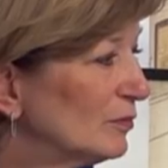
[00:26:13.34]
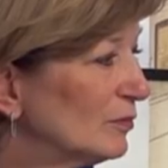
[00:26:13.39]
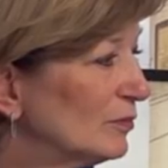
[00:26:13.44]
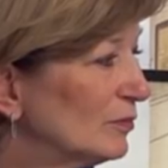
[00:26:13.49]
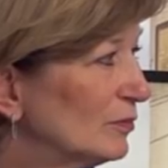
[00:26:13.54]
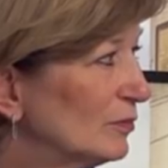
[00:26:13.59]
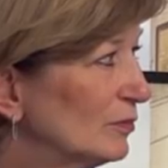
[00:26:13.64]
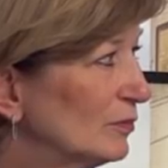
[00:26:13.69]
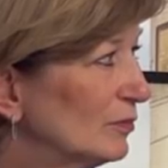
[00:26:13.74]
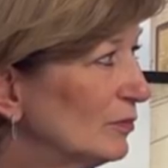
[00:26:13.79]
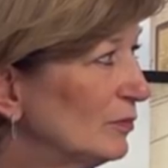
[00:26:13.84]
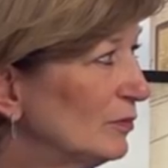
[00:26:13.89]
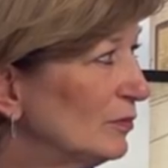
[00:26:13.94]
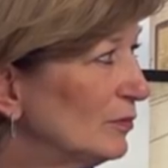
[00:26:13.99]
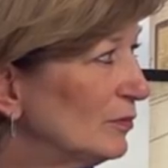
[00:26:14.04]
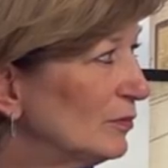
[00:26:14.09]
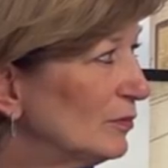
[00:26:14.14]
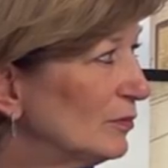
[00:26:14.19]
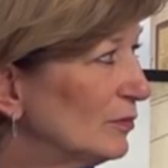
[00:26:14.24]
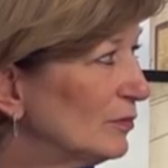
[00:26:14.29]

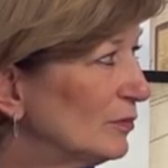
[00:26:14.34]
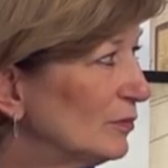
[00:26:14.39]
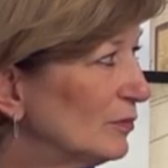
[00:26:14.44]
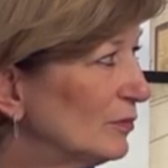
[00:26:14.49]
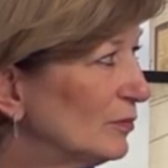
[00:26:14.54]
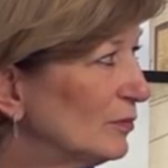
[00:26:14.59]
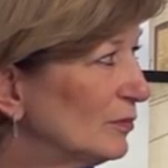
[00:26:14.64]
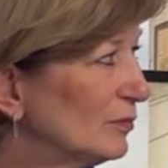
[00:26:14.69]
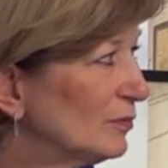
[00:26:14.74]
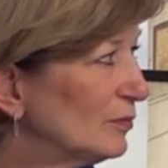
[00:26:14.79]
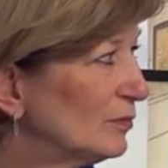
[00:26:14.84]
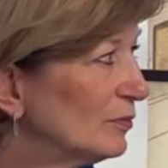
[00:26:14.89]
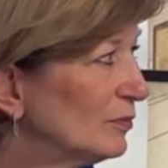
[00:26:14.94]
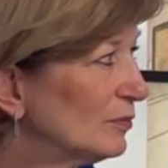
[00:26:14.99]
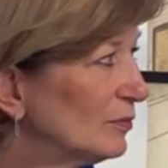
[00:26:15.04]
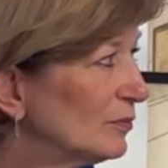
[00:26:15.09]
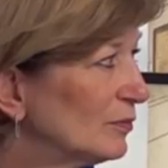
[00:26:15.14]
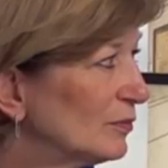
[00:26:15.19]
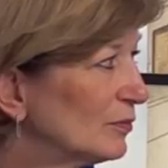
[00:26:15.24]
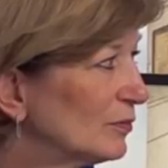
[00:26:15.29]

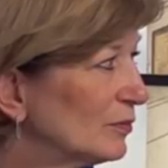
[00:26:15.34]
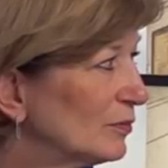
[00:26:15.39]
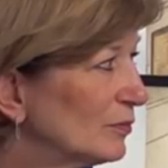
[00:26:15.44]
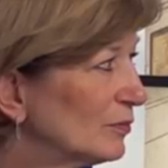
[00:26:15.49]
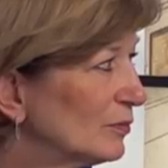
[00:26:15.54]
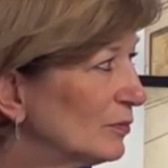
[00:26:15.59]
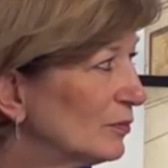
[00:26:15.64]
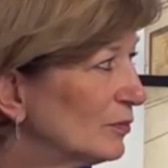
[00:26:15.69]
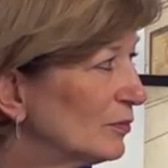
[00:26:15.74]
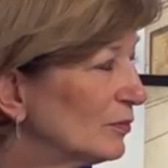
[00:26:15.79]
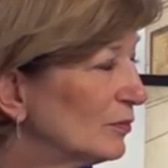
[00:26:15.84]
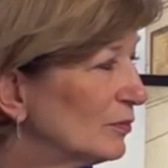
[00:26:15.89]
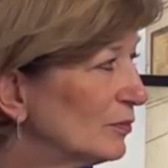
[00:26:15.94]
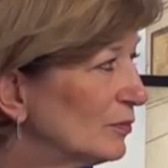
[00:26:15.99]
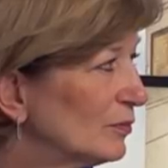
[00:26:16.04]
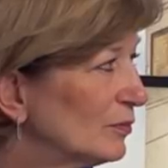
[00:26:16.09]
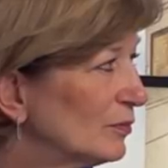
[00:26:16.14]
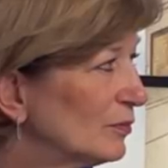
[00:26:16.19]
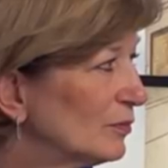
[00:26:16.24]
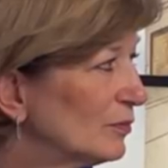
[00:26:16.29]

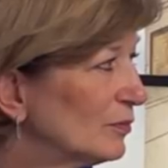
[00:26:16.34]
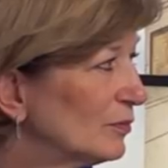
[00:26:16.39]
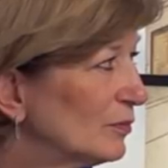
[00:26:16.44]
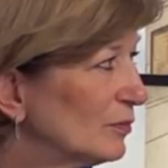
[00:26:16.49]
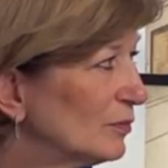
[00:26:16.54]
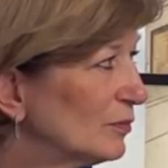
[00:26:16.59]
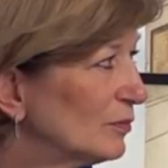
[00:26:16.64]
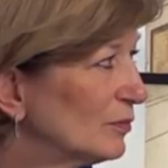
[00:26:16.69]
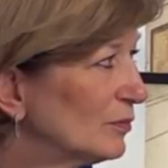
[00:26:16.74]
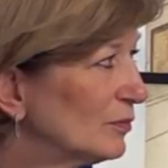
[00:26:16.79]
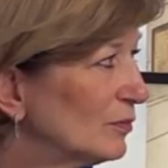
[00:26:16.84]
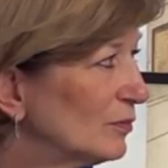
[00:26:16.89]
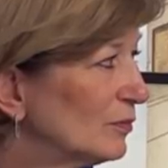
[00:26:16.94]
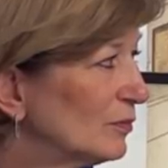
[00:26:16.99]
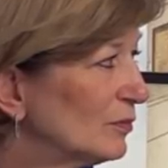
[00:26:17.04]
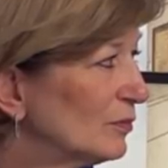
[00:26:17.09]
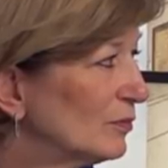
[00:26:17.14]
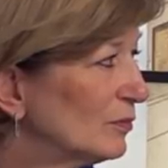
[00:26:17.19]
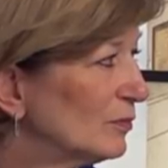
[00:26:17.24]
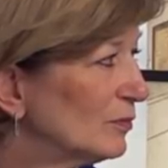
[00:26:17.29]

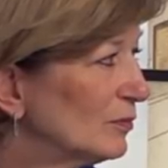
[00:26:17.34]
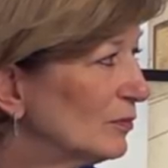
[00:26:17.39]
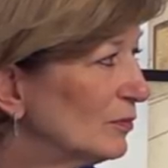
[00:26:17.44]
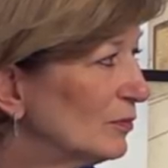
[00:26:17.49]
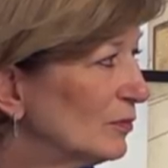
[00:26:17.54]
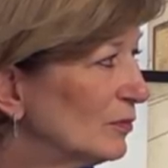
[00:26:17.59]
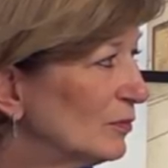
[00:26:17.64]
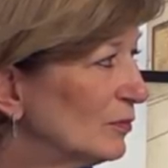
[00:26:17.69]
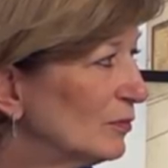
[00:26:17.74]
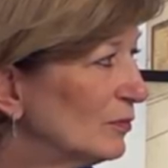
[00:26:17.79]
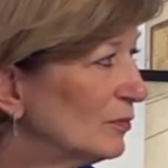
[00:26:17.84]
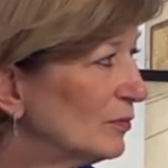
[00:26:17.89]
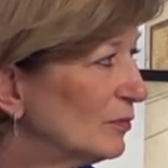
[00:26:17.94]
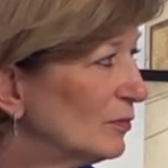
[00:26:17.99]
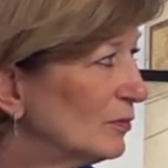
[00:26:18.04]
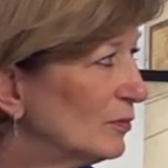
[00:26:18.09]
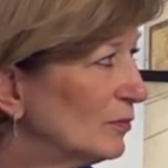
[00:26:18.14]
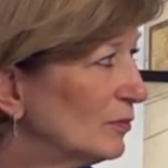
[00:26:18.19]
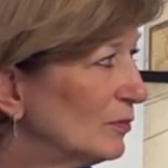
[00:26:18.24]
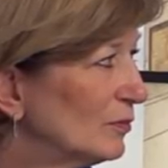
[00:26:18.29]

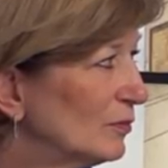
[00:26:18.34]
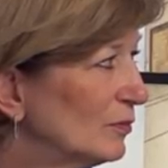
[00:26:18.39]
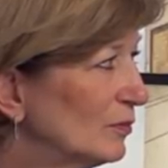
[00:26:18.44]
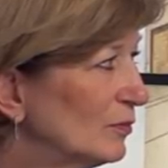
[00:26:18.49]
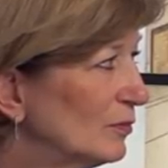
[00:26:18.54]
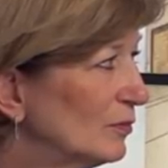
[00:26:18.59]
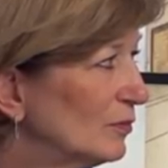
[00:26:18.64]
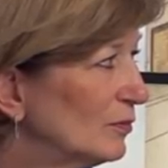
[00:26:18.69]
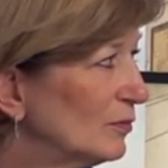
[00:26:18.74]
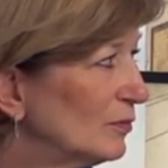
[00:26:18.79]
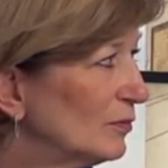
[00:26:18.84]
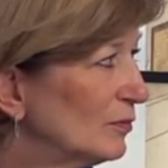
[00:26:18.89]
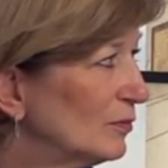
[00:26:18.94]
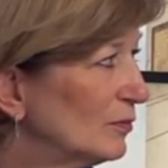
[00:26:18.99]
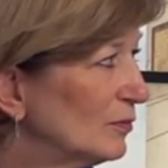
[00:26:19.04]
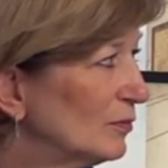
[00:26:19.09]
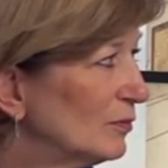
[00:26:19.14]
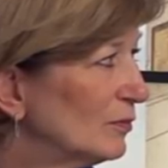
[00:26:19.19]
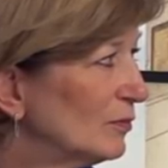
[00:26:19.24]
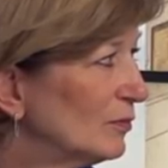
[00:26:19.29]
No words are spoken by the person on screen.